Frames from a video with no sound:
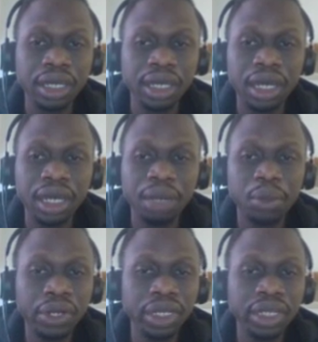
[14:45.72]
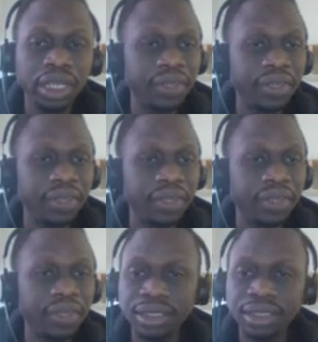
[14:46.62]
morning, evening, and
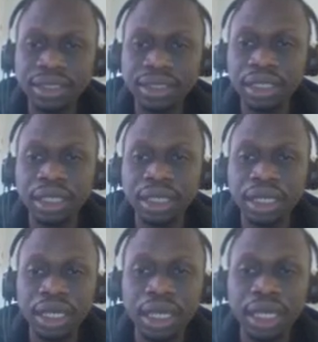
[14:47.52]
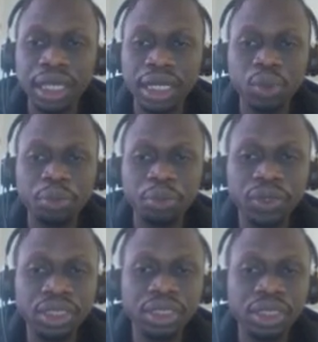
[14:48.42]
night. And then we
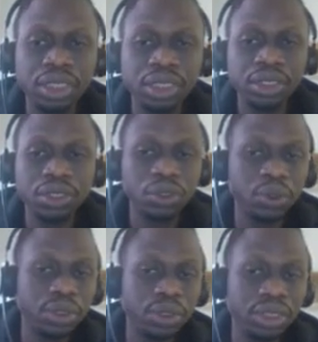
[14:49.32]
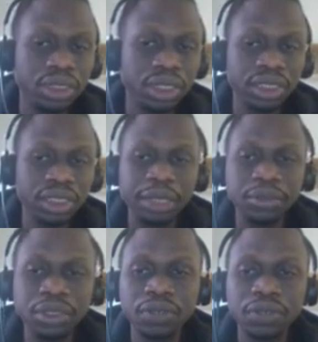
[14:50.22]
print those
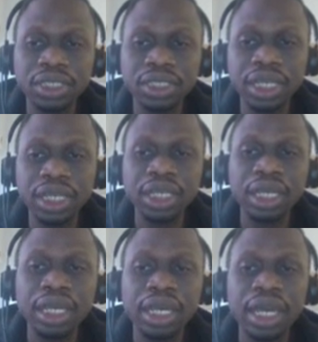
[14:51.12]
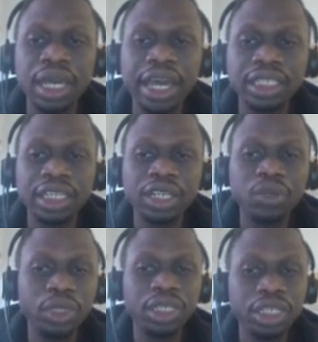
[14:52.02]
times of the day, and then
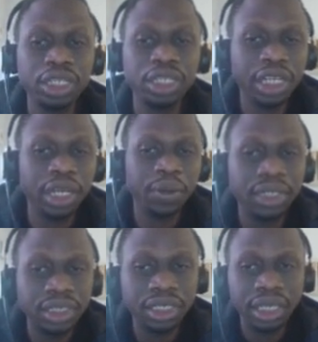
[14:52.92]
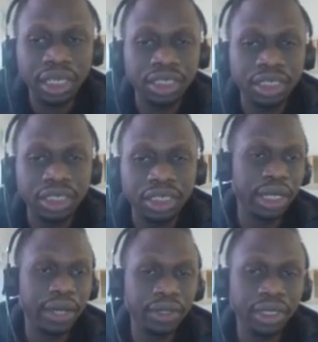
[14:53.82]
we generate a
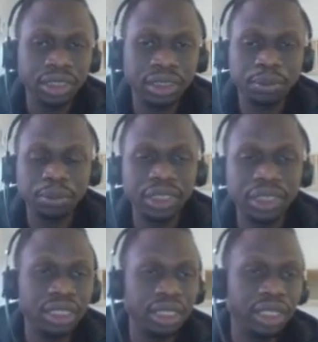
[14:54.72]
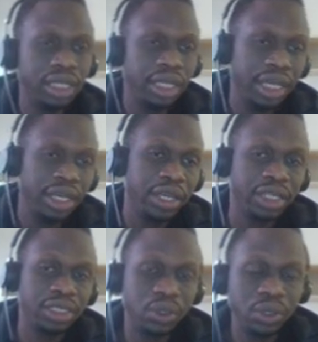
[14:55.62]
dictionary. Basically,
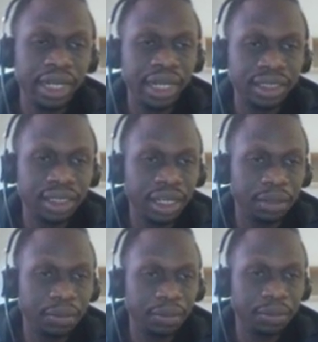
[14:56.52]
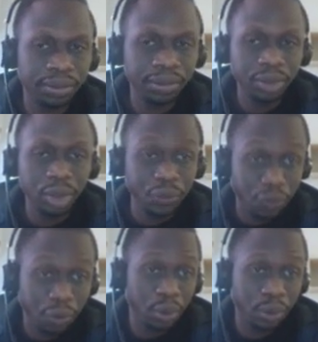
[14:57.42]
you're looking at
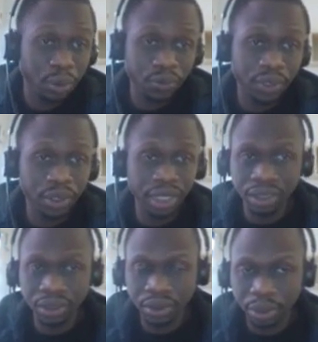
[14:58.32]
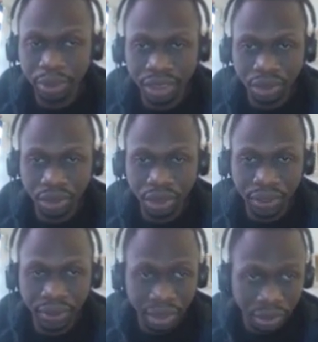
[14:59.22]
from your regular normal
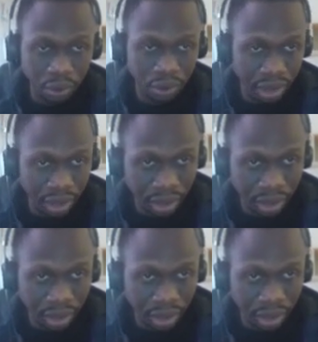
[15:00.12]
dictionary, you see